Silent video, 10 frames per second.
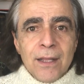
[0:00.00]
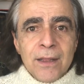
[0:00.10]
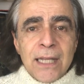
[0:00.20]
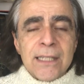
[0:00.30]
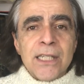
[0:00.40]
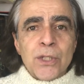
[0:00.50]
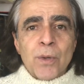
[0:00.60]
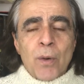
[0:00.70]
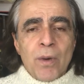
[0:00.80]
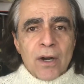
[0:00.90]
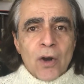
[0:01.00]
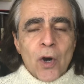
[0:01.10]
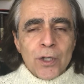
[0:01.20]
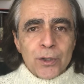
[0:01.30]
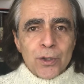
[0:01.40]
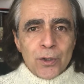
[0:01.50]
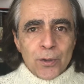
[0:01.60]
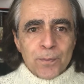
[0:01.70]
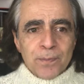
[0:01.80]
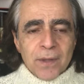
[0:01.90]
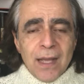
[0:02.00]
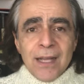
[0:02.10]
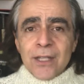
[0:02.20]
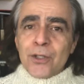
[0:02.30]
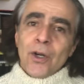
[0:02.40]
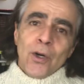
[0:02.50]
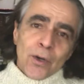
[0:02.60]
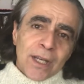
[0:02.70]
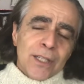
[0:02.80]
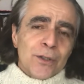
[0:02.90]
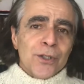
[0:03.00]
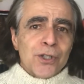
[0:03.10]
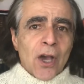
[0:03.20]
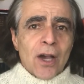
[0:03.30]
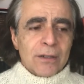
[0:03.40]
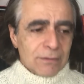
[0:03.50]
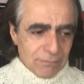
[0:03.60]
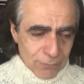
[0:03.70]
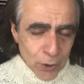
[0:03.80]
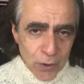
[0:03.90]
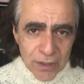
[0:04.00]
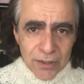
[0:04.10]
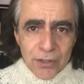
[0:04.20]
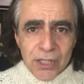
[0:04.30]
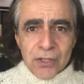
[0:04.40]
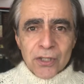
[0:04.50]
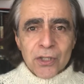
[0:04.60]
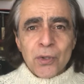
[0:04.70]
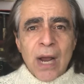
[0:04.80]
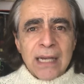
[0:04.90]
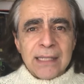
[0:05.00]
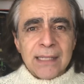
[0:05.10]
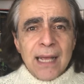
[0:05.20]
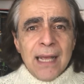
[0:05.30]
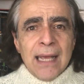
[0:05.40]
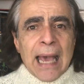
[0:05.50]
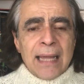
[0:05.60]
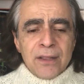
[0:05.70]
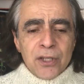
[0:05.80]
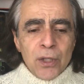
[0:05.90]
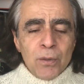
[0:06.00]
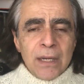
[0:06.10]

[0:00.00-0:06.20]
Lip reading: This is what we're called to do. So look into John, look into Jesus Christ, and you will